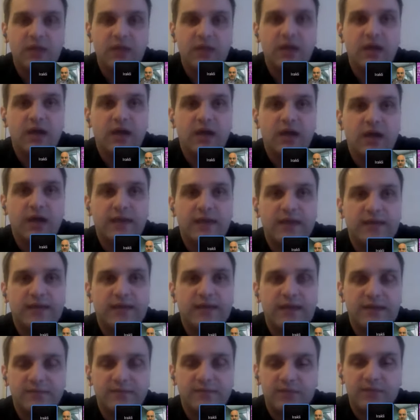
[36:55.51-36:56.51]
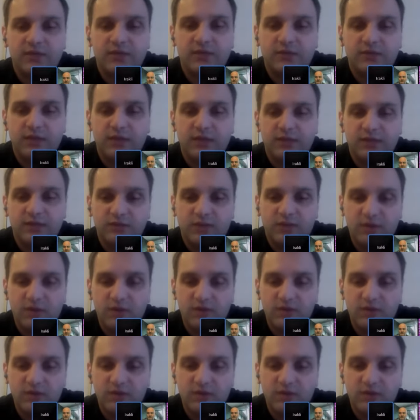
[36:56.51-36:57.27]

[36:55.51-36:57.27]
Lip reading: And can be in the long